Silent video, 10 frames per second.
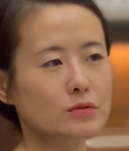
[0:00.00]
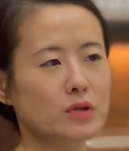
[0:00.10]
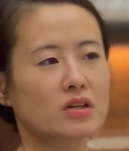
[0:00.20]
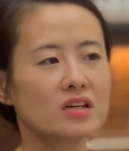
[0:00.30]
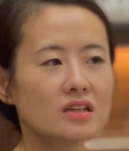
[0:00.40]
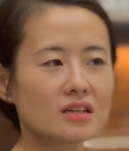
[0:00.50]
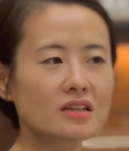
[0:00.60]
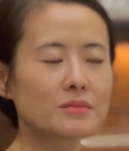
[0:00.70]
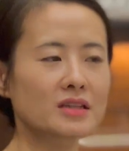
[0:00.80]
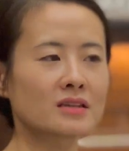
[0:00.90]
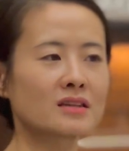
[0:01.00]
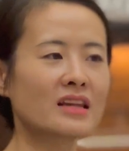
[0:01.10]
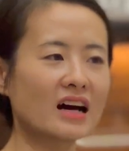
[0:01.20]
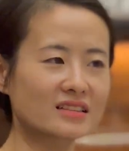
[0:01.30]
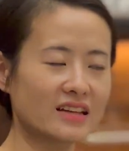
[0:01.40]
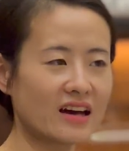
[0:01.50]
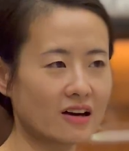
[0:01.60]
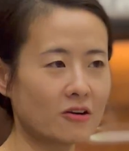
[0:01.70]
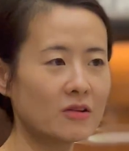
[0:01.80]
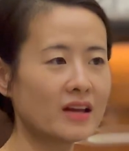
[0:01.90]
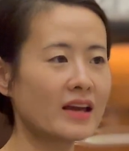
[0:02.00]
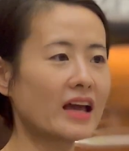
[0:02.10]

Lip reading: we could, but not now.